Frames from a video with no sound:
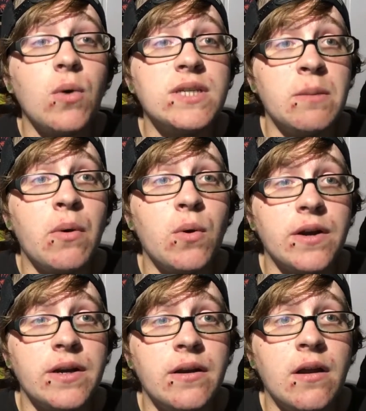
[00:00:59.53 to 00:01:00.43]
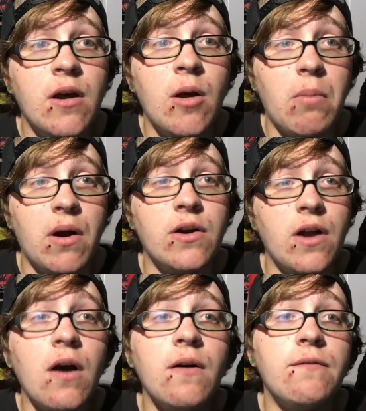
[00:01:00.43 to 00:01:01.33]
most important
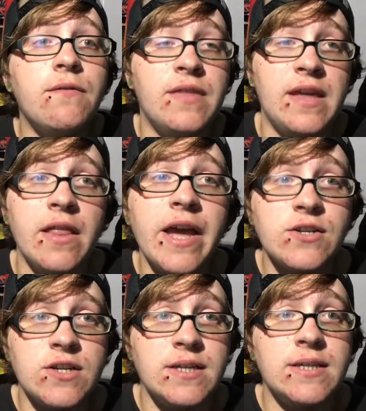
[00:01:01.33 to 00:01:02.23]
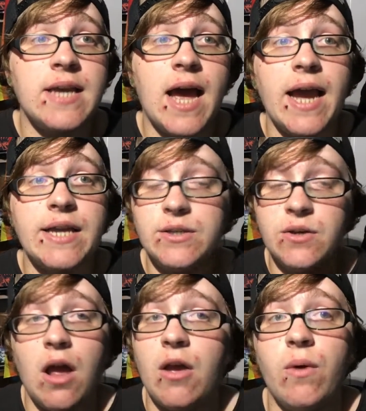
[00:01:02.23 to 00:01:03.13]
part of the elections, I did
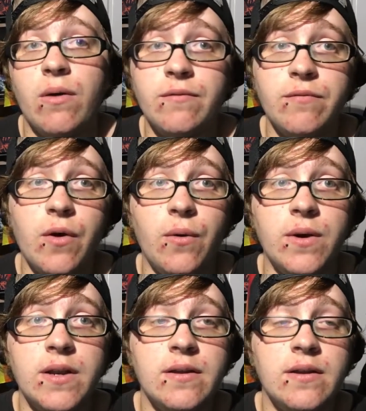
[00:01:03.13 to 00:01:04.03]
not go out and vote.